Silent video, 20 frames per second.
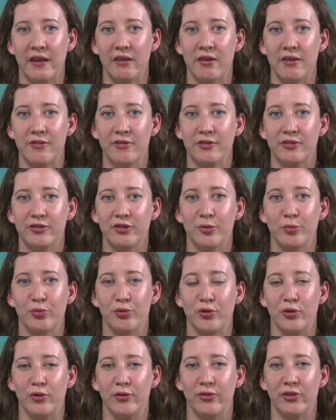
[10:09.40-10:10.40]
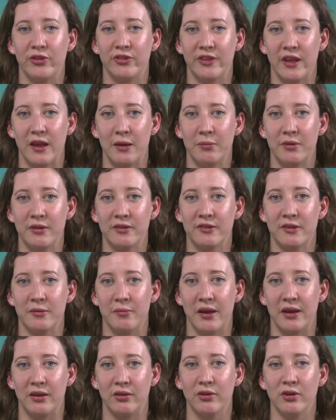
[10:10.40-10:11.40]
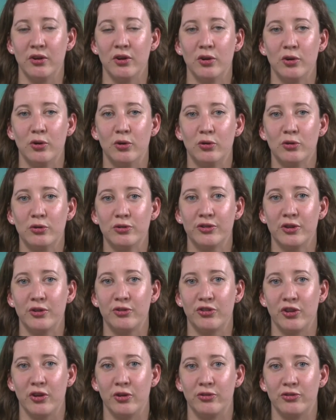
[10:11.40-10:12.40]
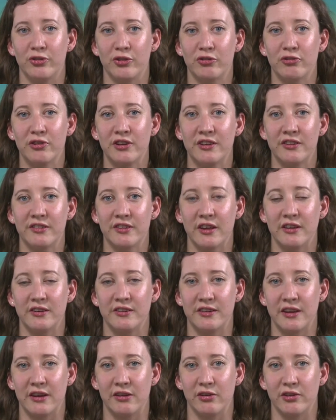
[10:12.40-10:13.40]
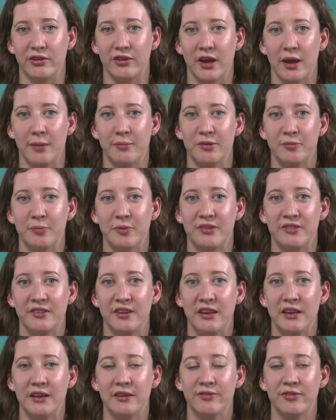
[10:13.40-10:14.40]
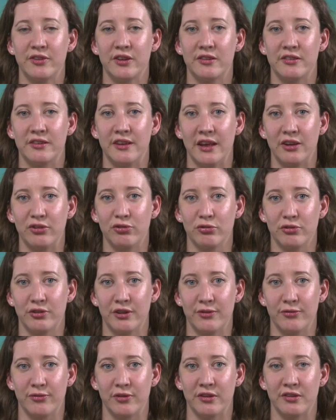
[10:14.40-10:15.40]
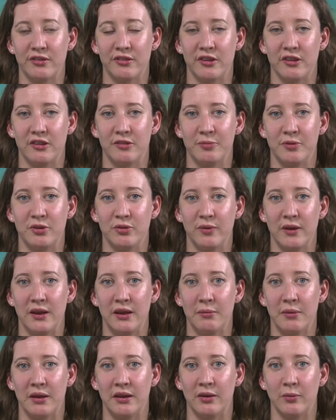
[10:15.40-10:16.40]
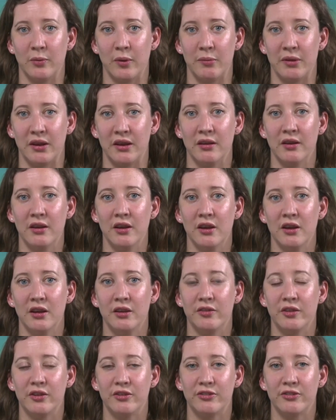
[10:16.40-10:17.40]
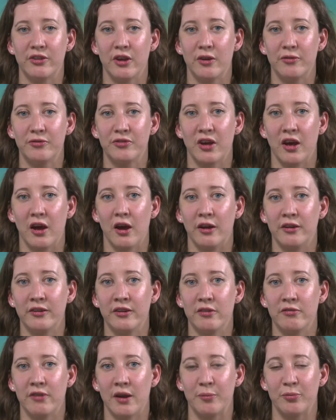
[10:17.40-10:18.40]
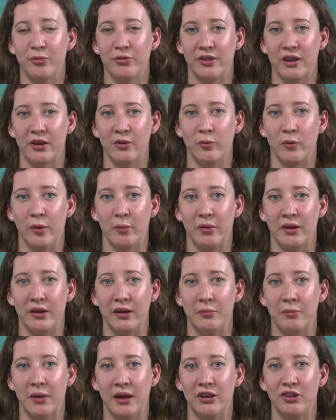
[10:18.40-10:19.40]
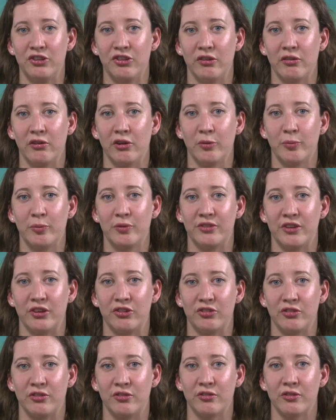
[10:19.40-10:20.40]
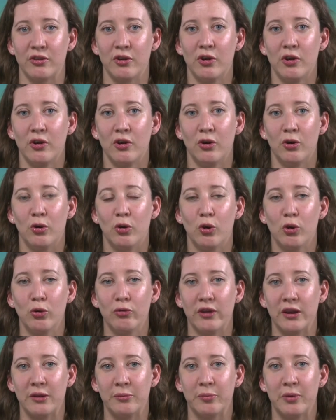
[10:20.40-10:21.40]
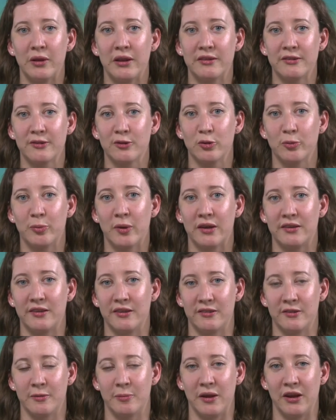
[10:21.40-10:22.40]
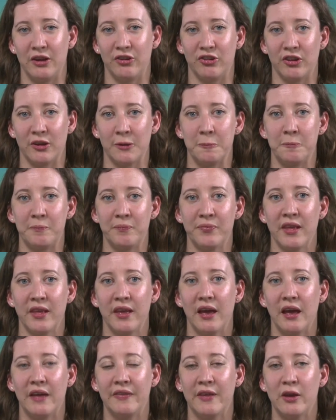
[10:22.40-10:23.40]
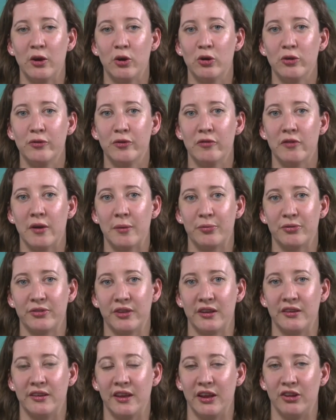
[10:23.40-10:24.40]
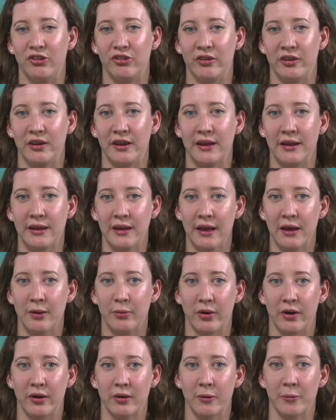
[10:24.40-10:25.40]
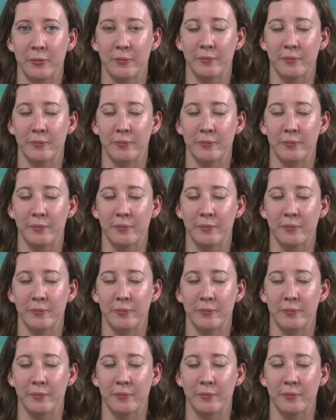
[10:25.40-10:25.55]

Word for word: their efforts to prove the sameness to men, also chose to criticise stereotypes perceived as natural differences between men and women that serve to underrepresent women in managerial positions or in political participation and their overrepresentation in care work.